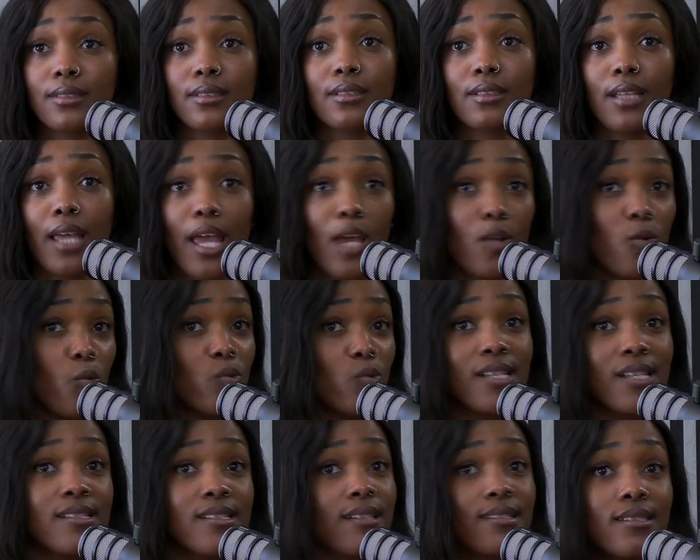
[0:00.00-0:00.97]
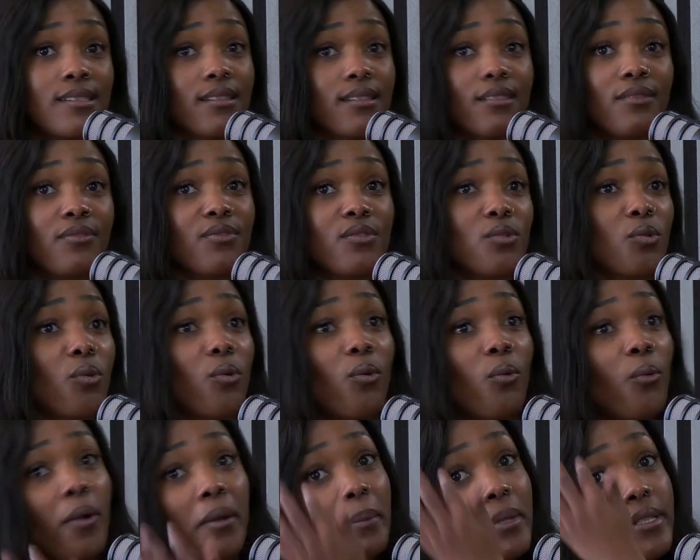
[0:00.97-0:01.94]
and sensitive. So
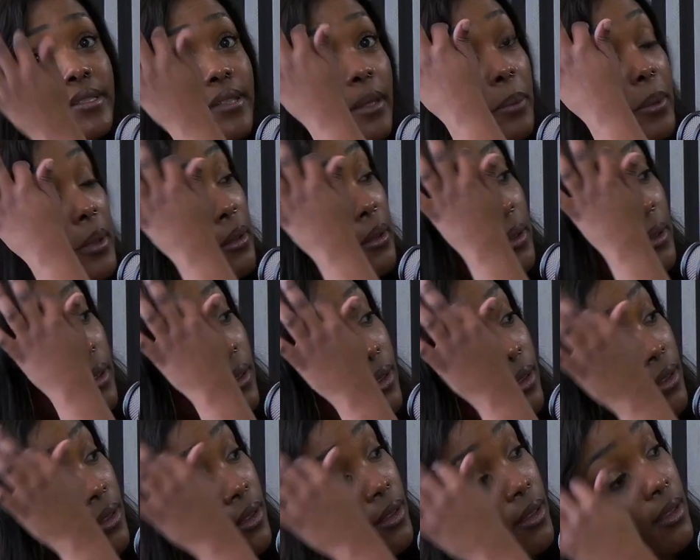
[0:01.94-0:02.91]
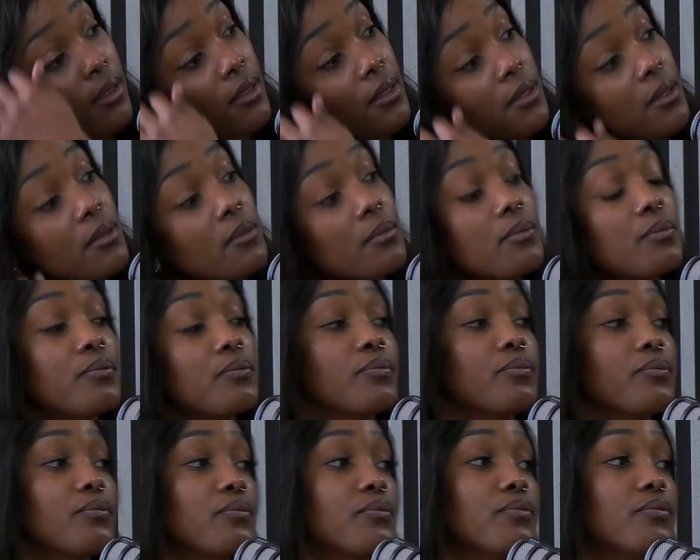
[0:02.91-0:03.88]
what must happen? That's why it's an
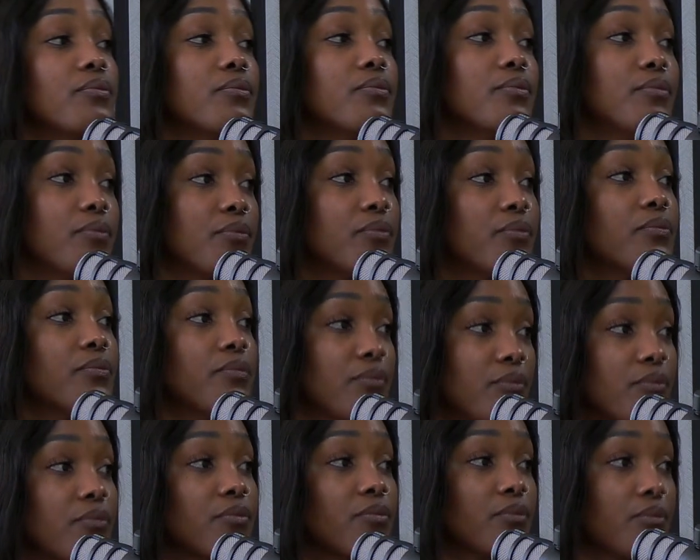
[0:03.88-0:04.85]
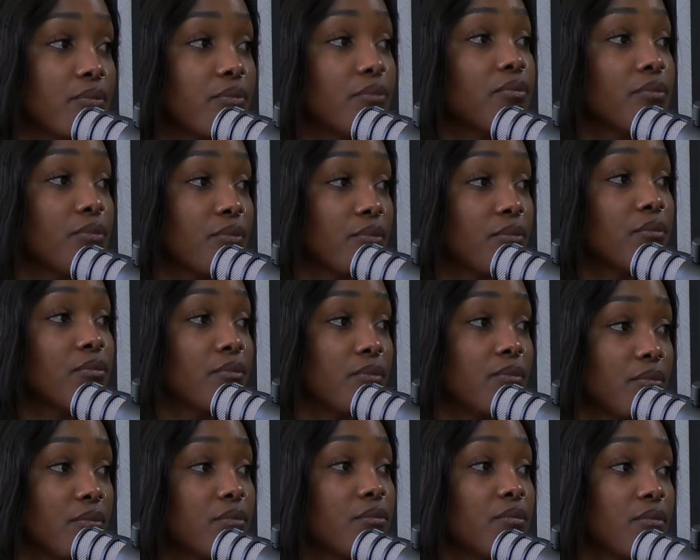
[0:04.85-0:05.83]
evidentiary question. A magistrate is
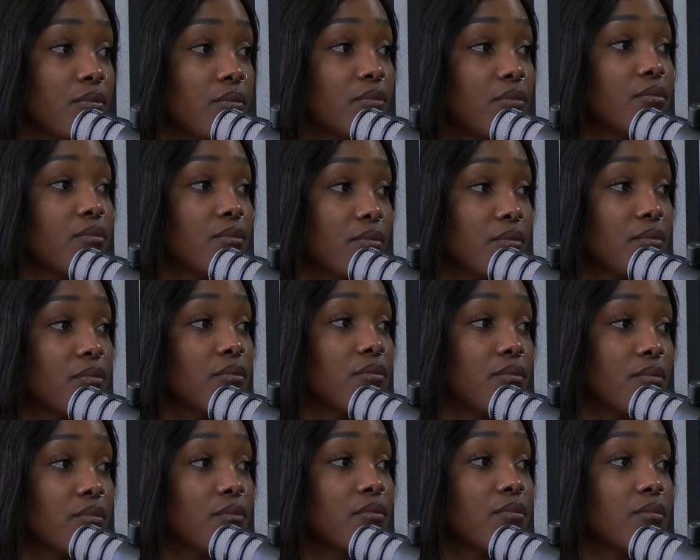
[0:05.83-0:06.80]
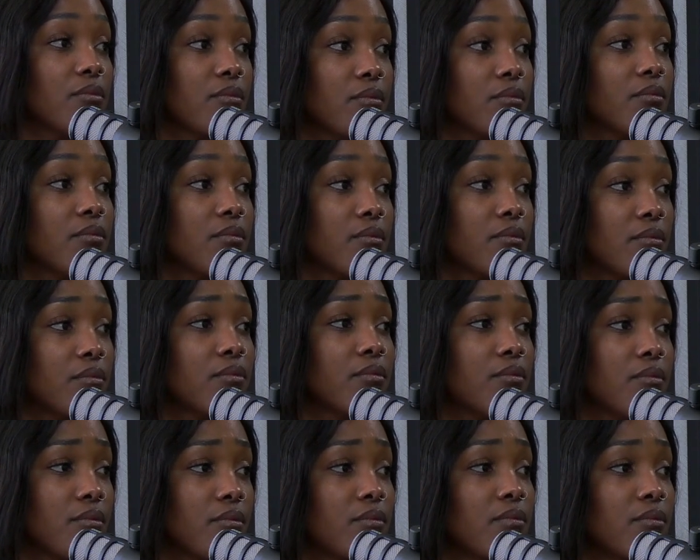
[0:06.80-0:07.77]
going to have to see that and
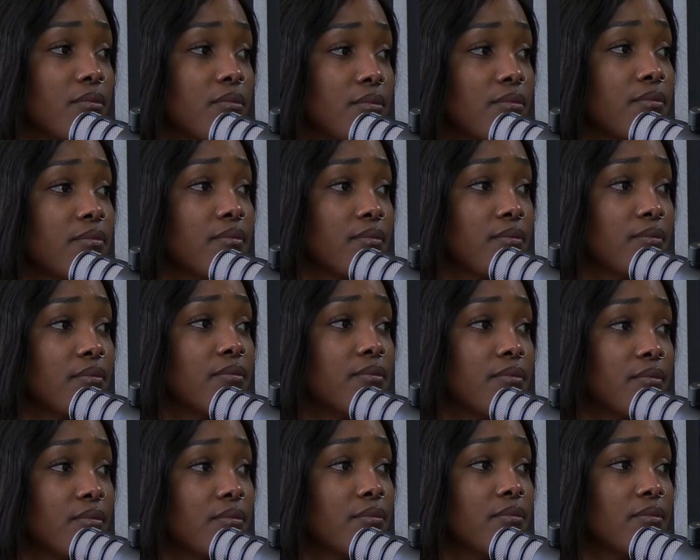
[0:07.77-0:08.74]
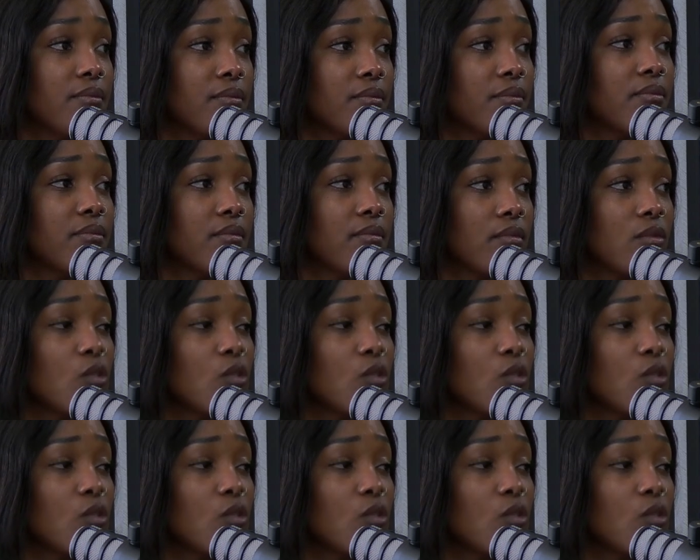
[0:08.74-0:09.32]
establish on the given facts